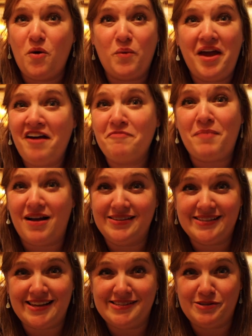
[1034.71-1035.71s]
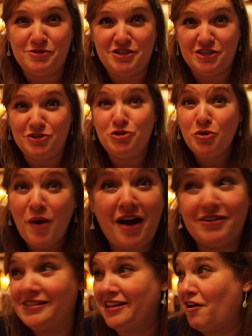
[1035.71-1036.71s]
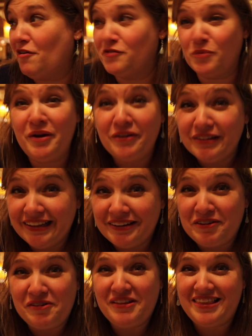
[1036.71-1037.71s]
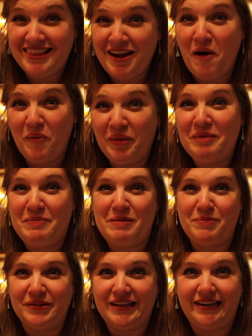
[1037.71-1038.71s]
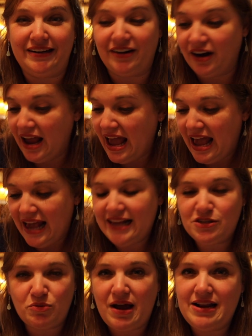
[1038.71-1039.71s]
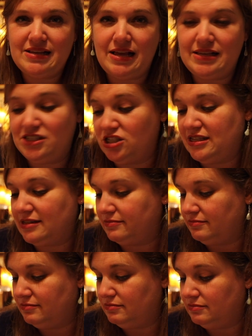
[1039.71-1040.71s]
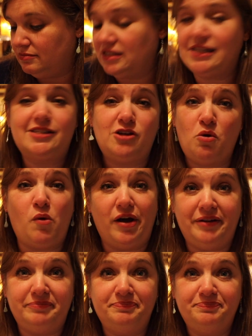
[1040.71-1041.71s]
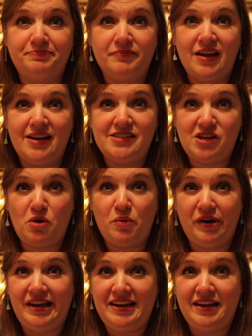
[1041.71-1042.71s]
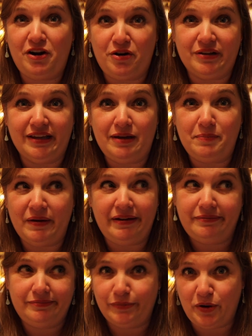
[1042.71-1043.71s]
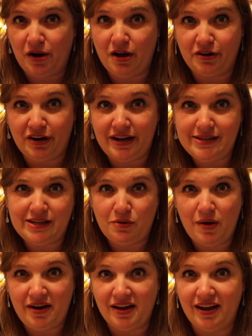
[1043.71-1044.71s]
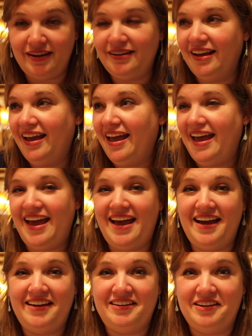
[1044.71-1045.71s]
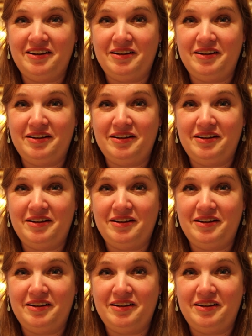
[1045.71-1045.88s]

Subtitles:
We have Bonsai Sushi to ourselves. We are literally the only people in here. It's it's 6:01, so we're eating early, but we're hungry, so why not? And